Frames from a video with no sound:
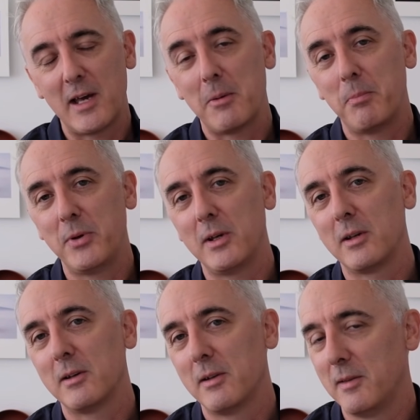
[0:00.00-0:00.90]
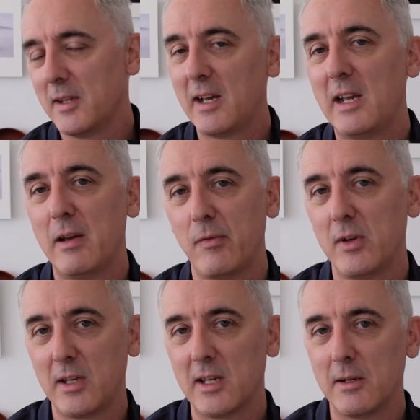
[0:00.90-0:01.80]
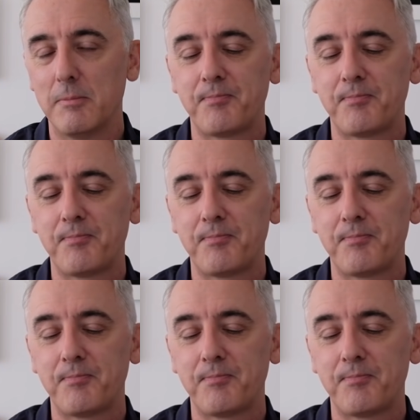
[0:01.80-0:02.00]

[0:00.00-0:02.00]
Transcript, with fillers: that big that heavy again.